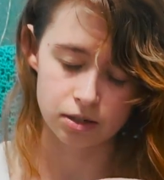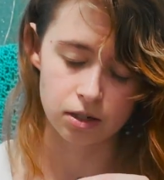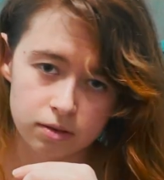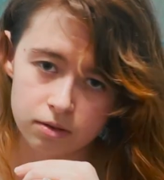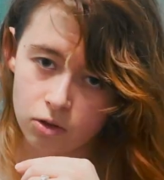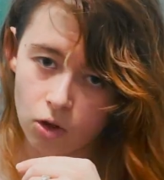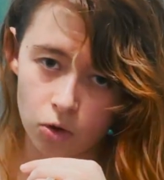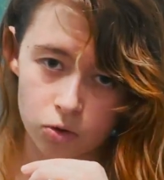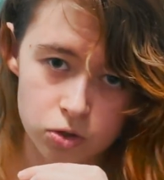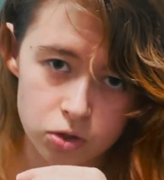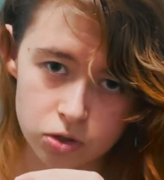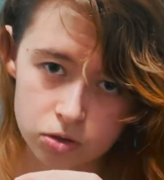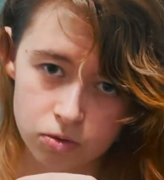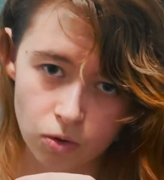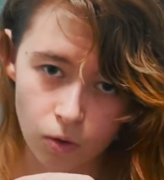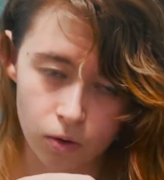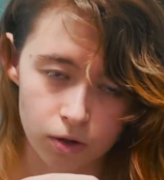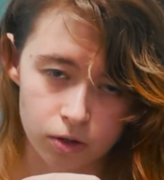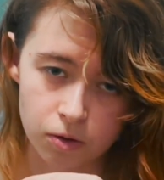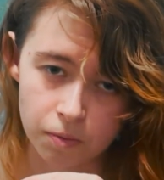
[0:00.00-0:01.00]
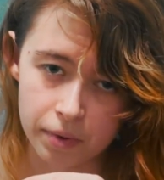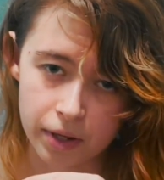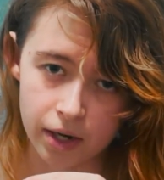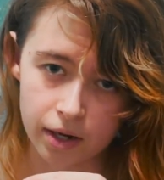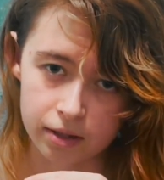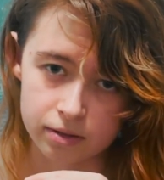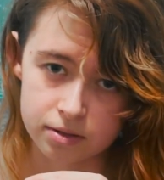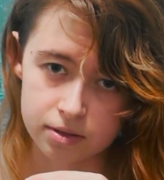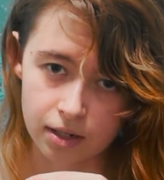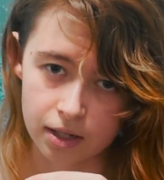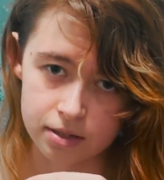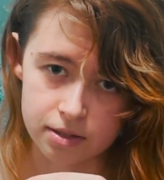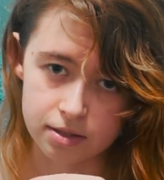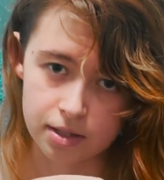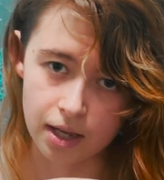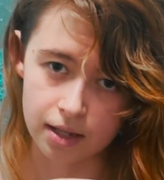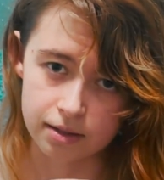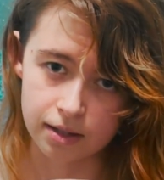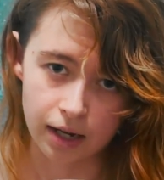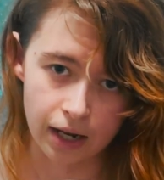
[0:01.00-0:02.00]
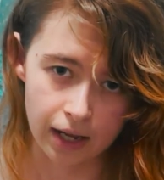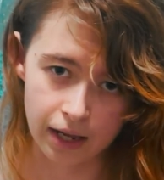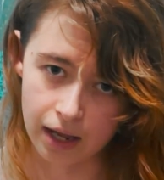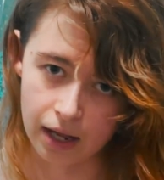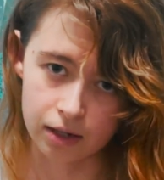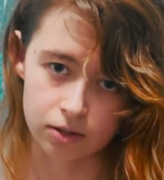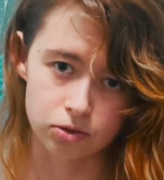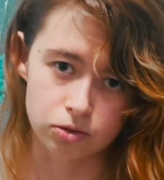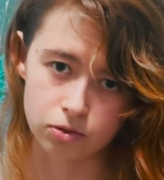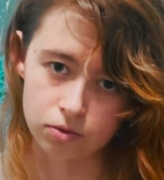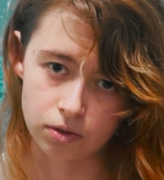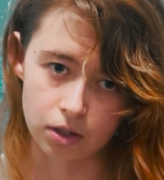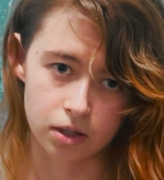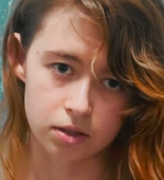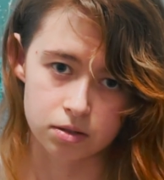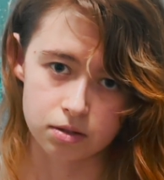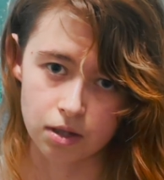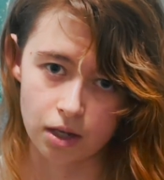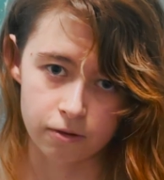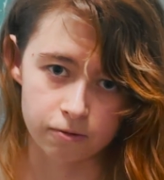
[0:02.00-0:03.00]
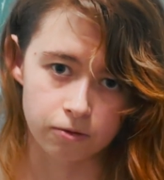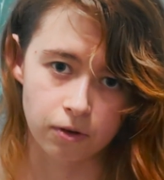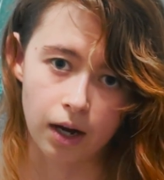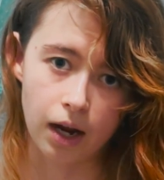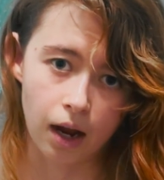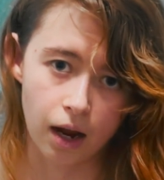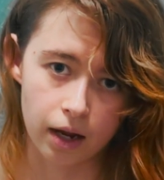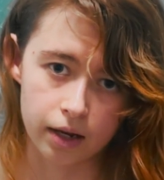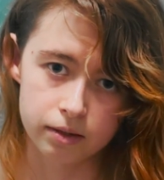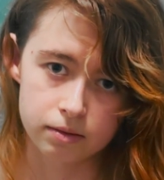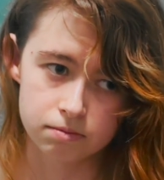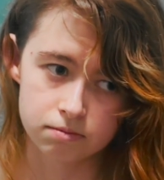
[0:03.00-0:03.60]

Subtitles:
No orthopedist has said that I can't do this, FYI.